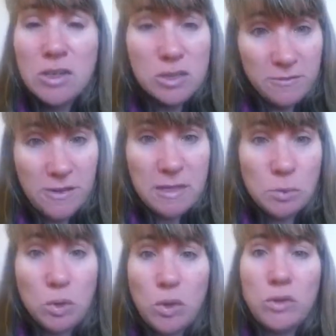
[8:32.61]
to
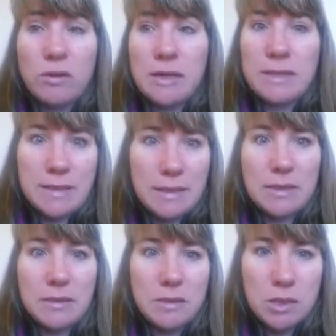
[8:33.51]
Facebook, or they're
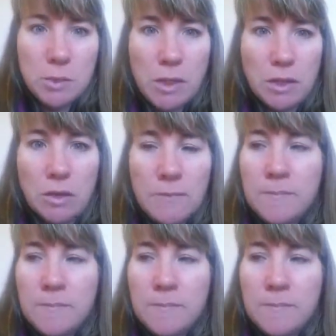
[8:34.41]
addicted to Twitter.